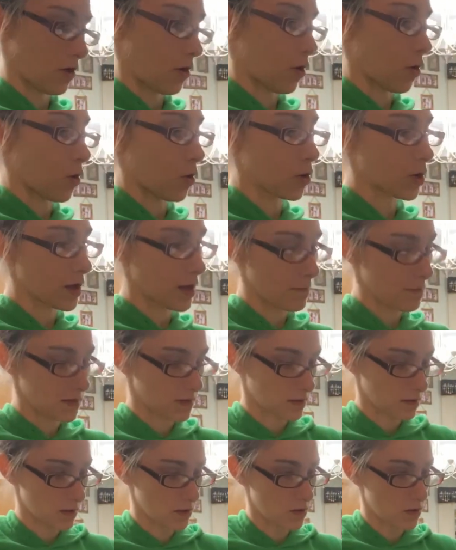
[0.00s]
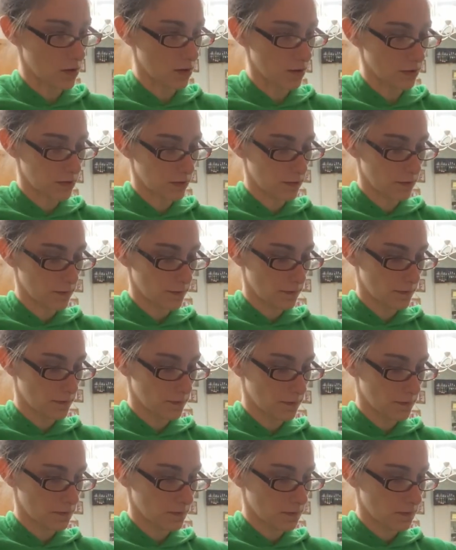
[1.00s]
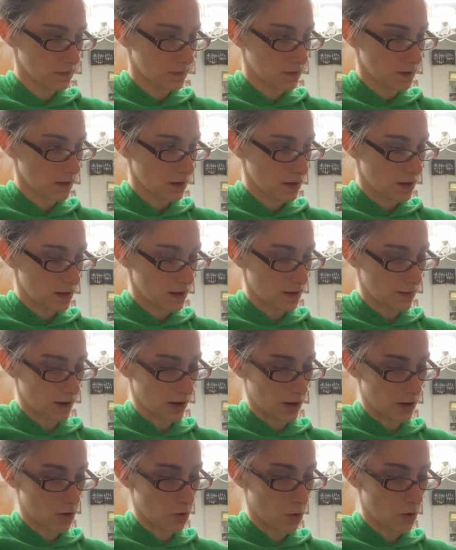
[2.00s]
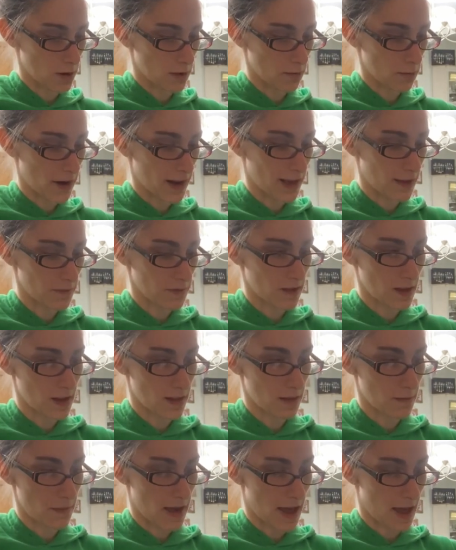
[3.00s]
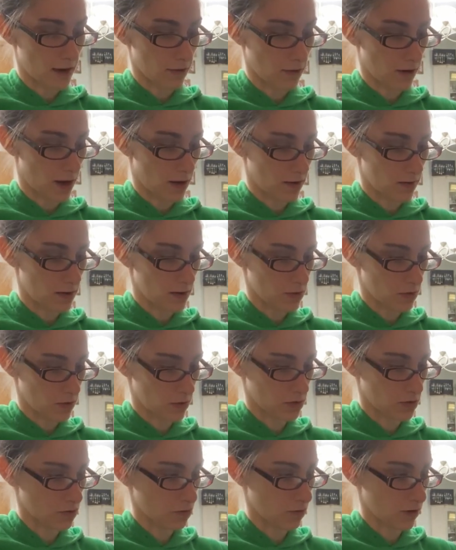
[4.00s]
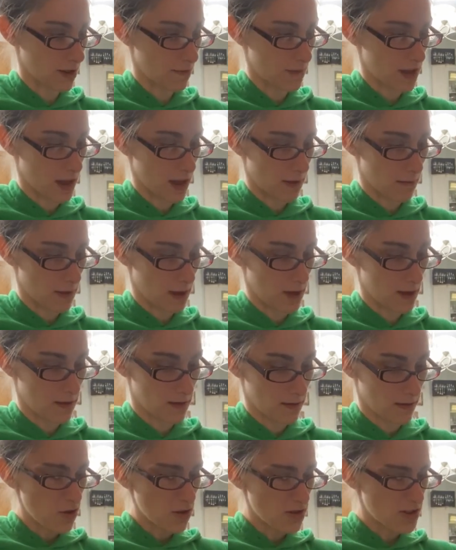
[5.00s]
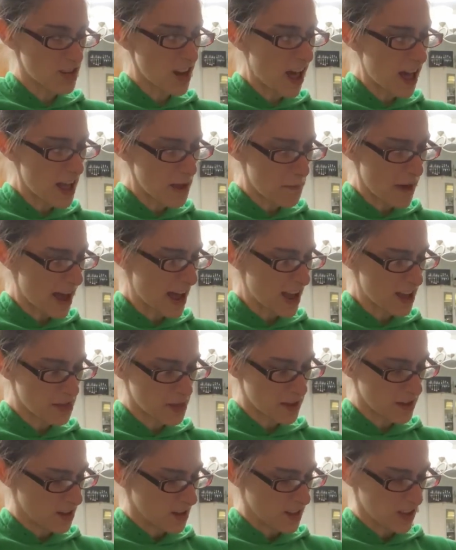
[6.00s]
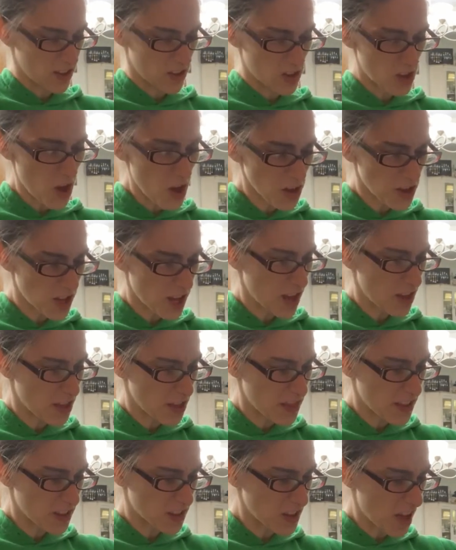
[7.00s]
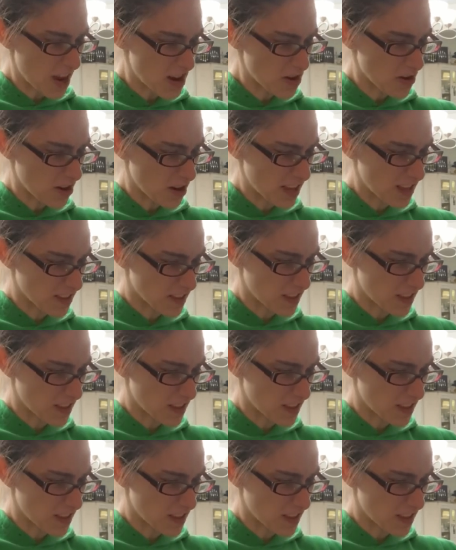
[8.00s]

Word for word: a whole cup of salt. I've got Gordon Ramsay in the background just screaming at me. Your dye bath is saltier than the sundering